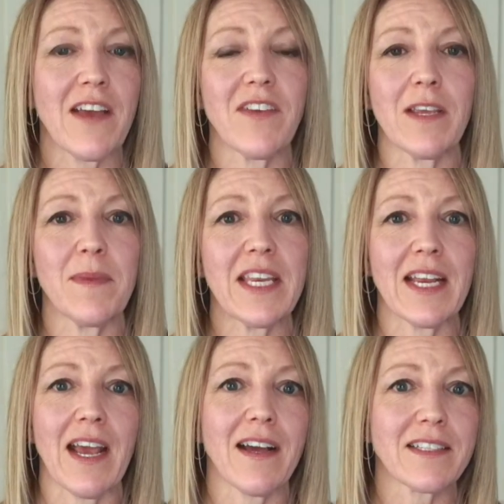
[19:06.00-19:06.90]
just having
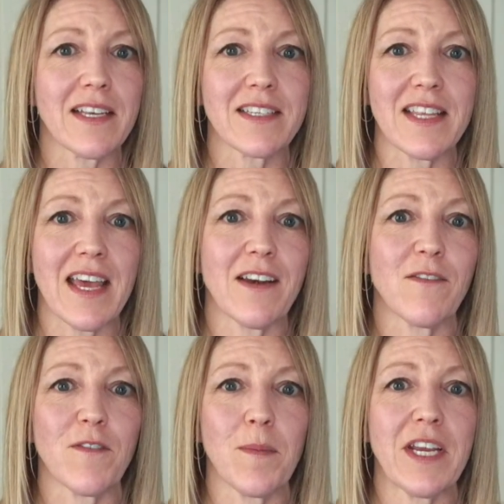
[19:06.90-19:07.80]
immediate access to that
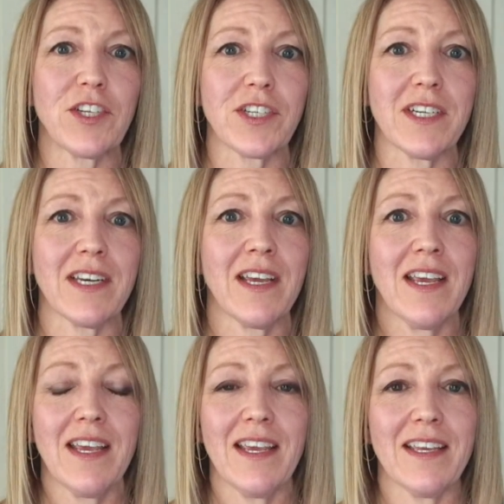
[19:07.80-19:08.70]
information
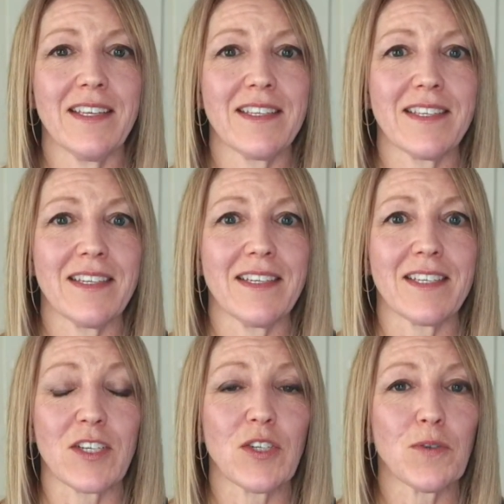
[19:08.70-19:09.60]
is
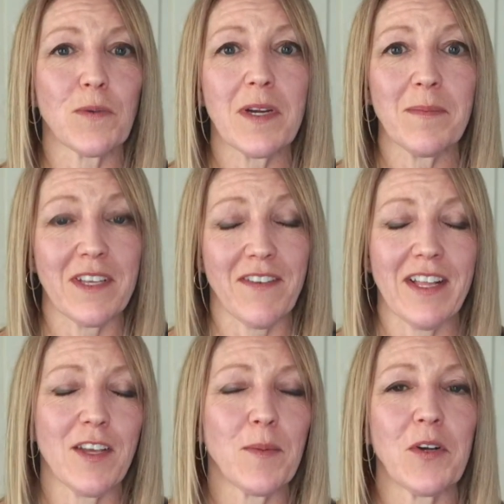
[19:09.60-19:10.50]
extremely
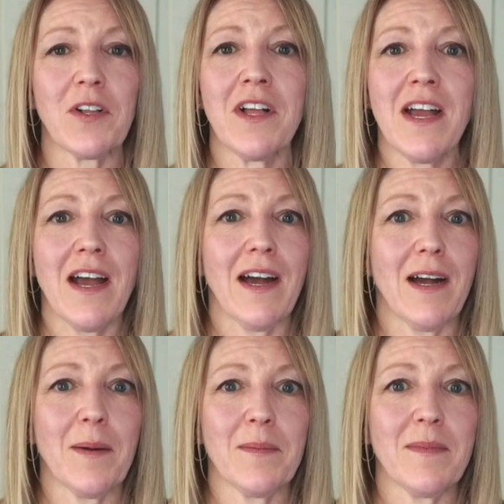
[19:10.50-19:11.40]
valuable.
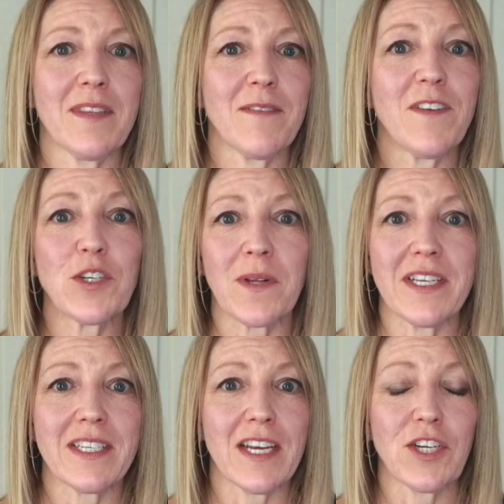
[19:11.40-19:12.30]
The
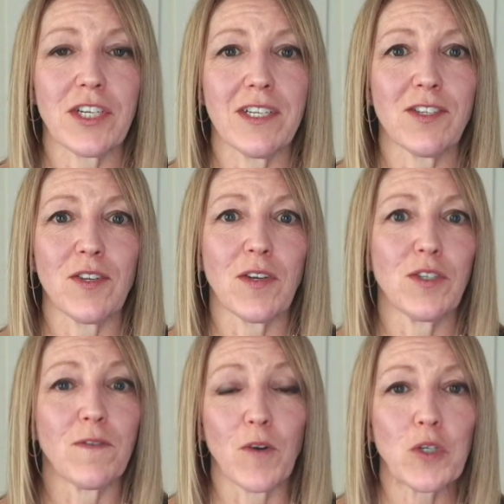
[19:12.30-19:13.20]
visualization, so you
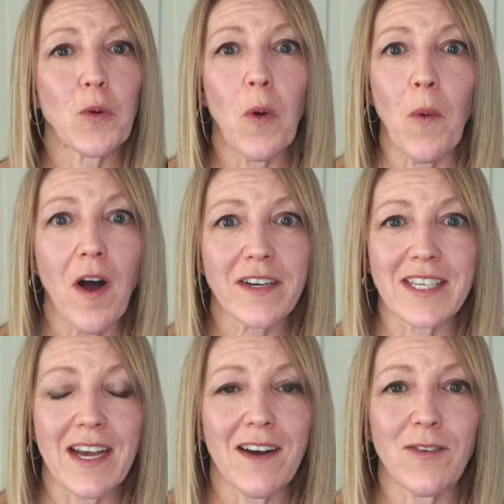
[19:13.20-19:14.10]
can do virtual
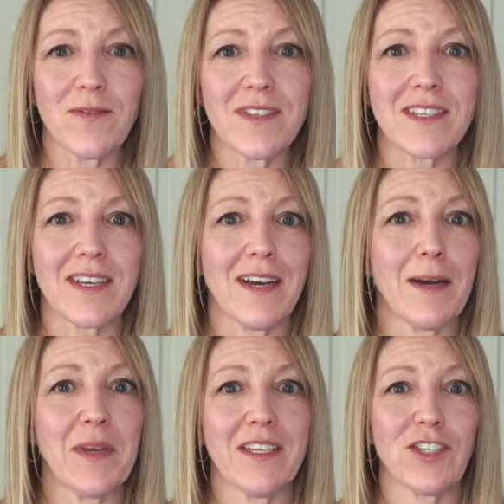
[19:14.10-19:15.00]
walk downs.
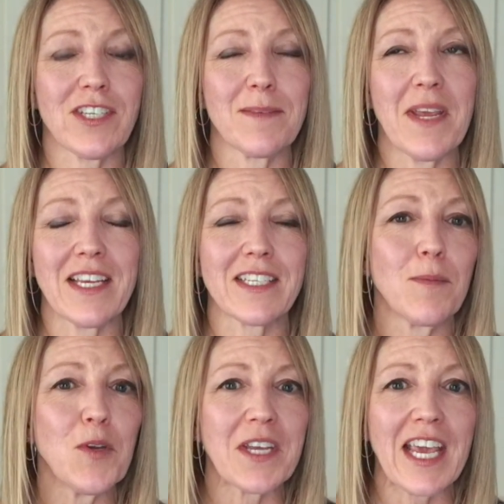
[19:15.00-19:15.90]
It just makes
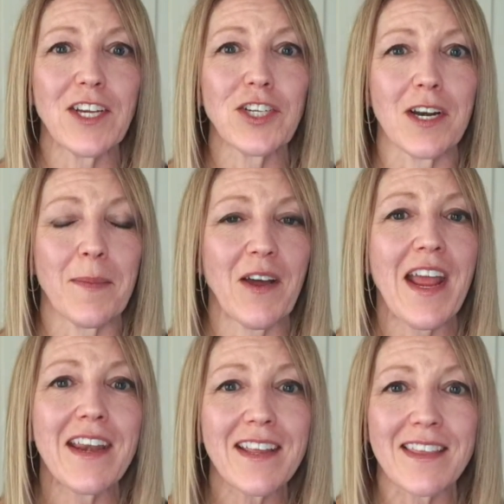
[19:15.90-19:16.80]
communication
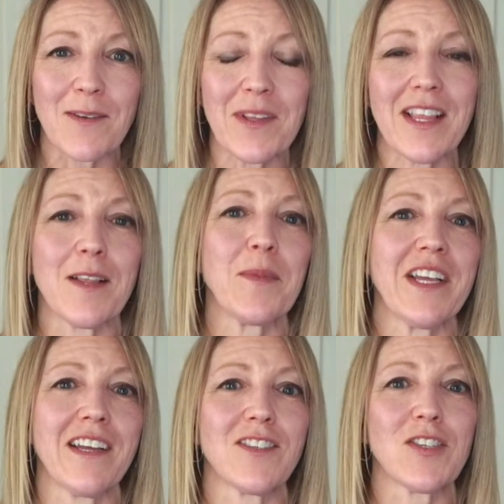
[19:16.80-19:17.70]
about anything within the
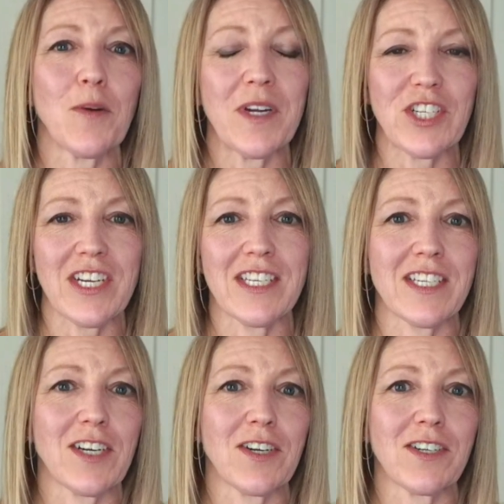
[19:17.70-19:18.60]
plant so much
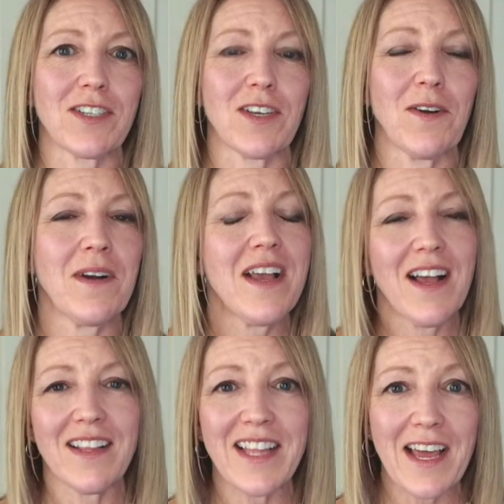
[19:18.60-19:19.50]
easier. So
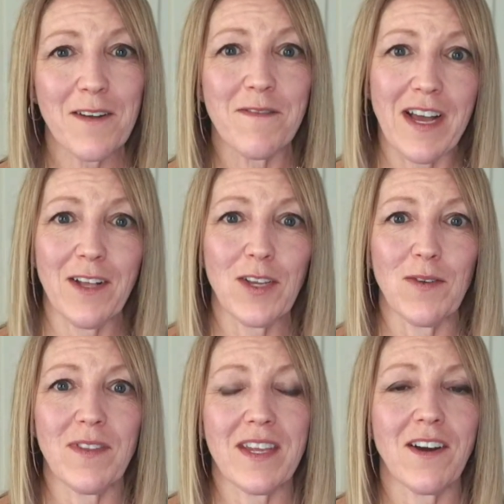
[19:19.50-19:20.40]
a lot of
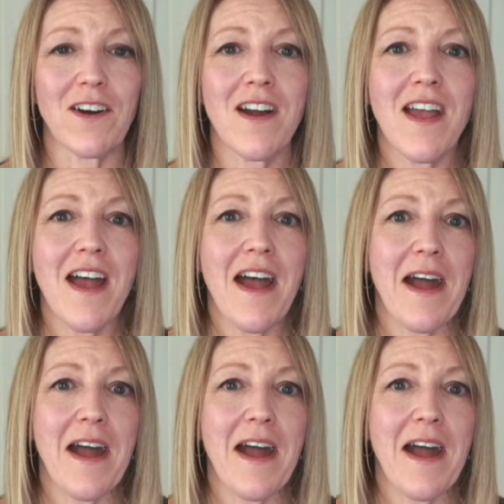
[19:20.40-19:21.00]
value there.